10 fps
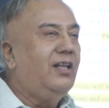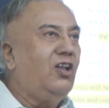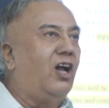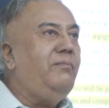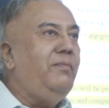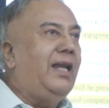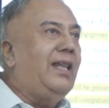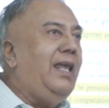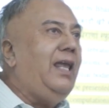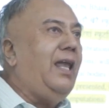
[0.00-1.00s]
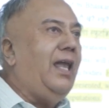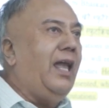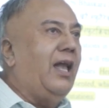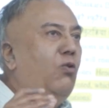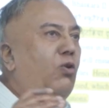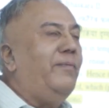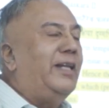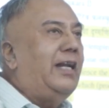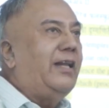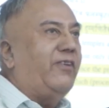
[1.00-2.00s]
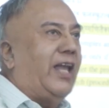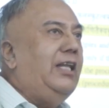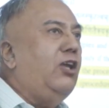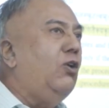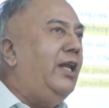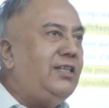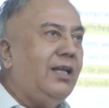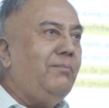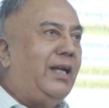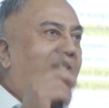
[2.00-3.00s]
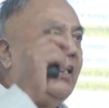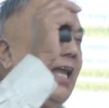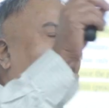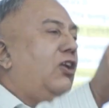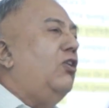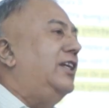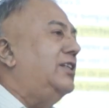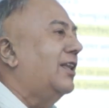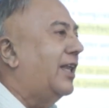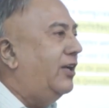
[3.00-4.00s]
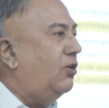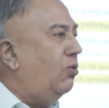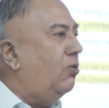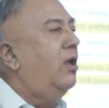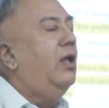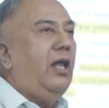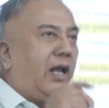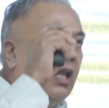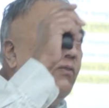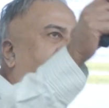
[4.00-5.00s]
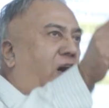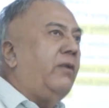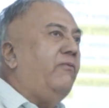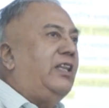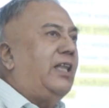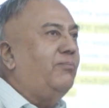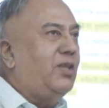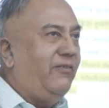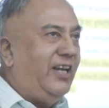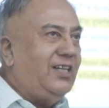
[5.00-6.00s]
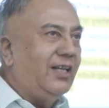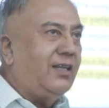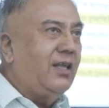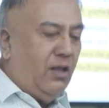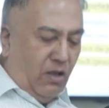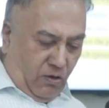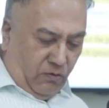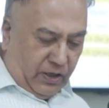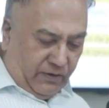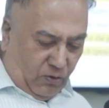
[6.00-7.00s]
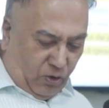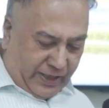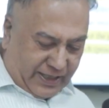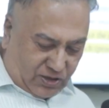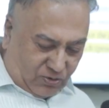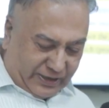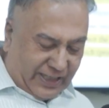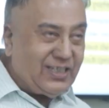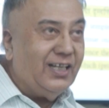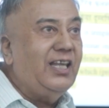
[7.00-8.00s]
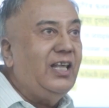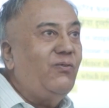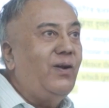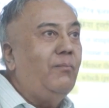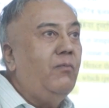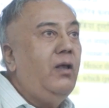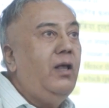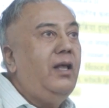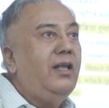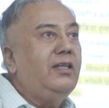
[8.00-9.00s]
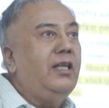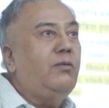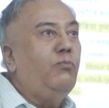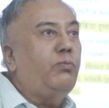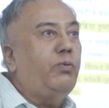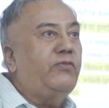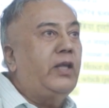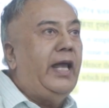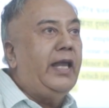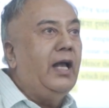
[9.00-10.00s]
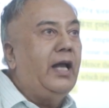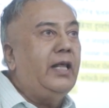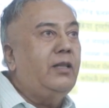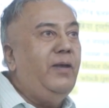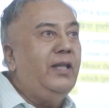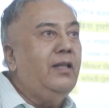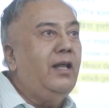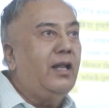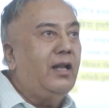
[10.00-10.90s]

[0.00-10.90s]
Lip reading: not merely a good method of calculation, but their calculations had to conform with observations. One of the oldest quotations is from this book Professor Iyengar has been